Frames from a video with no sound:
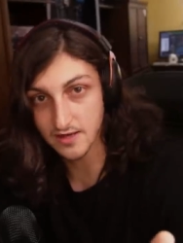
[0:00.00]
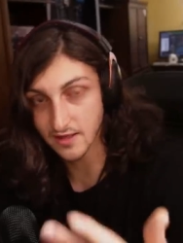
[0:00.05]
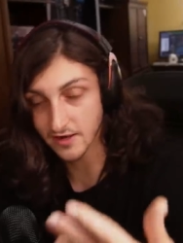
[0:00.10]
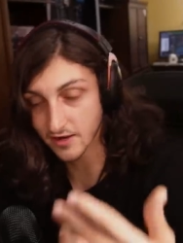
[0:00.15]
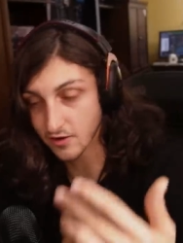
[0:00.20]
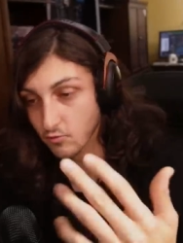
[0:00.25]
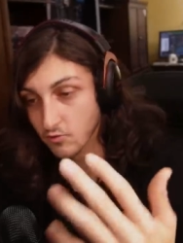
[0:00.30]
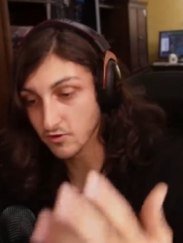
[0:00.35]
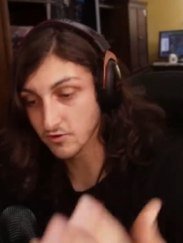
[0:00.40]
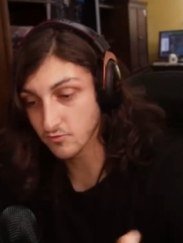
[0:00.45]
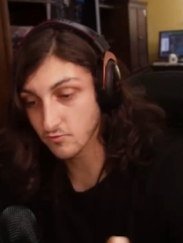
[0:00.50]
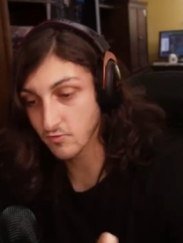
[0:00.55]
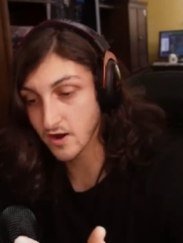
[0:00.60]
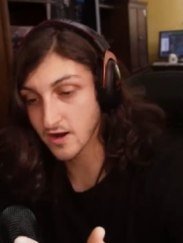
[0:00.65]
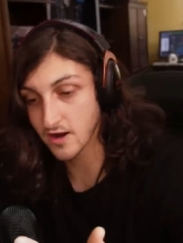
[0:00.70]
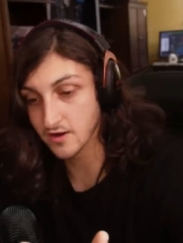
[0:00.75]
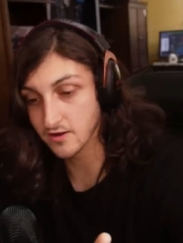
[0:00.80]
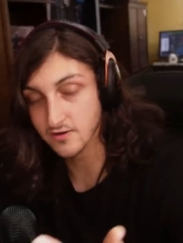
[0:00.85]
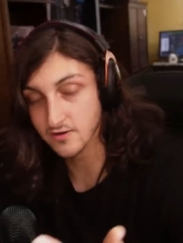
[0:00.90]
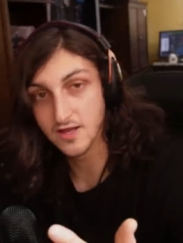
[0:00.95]
Like a
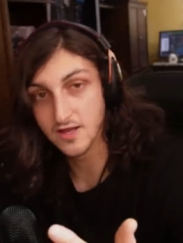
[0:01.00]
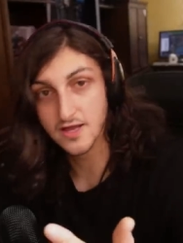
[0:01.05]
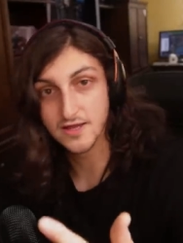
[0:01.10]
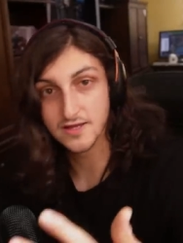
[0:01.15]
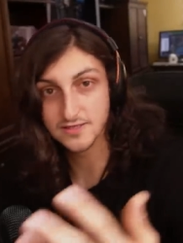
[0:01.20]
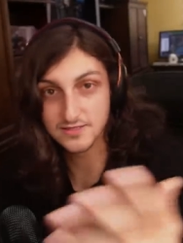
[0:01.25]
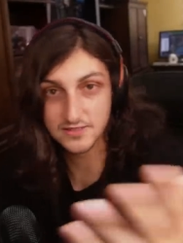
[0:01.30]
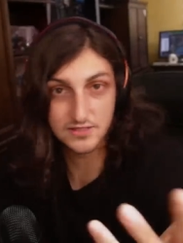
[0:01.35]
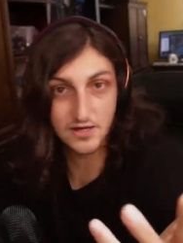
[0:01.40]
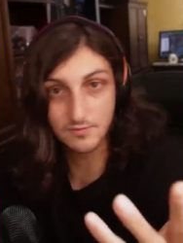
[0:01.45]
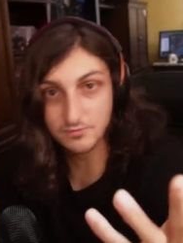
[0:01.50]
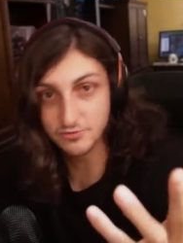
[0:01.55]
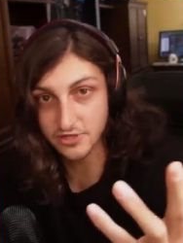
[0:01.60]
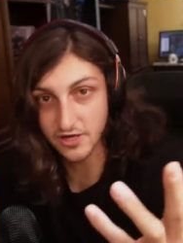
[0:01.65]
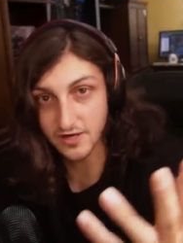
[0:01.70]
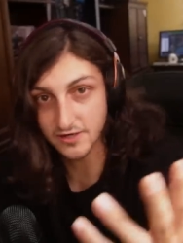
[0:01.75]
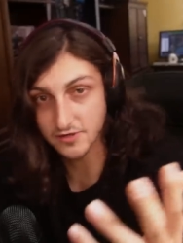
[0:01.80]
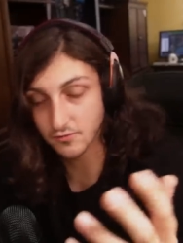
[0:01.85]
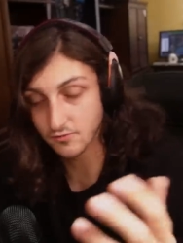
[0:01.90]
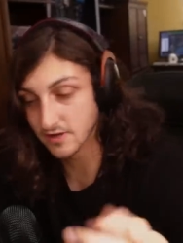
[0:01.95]
worthwhile subject or